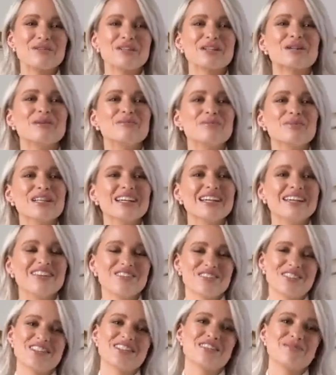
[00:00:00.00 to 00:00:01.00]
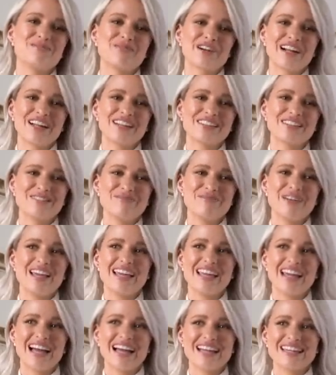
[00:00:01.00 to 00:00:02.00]
It was a complete and utter surprise to
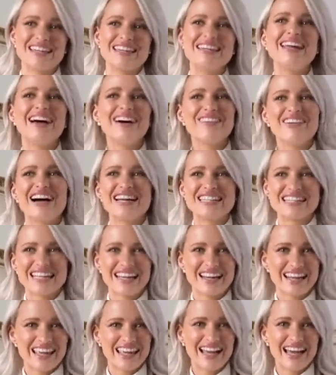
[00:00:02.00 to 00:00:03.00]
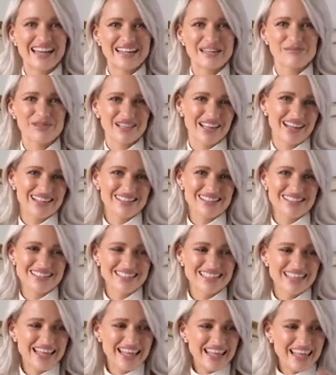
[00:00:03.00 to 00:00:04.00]
me. I had no idea he had it
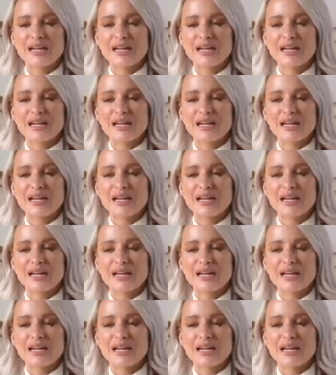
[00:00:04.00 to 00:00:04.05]
planned.